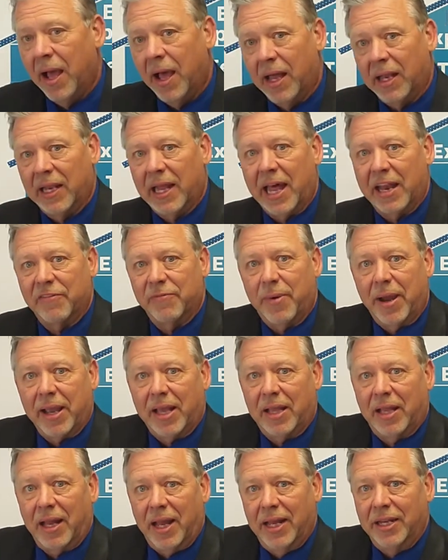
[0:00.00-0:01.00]
A lot of my
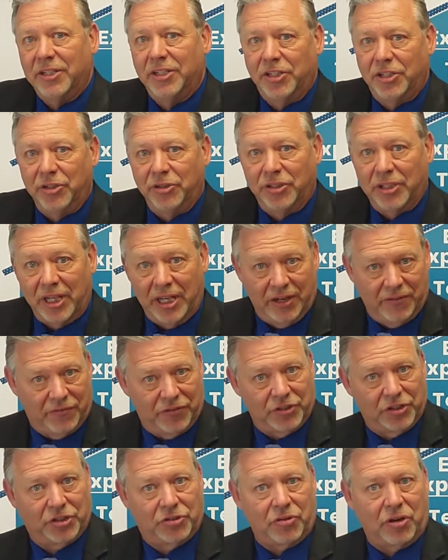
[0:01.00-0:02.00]
clients use
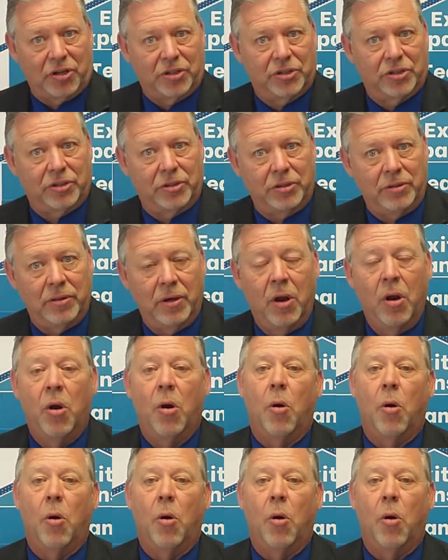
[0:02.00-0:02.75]
infrastructure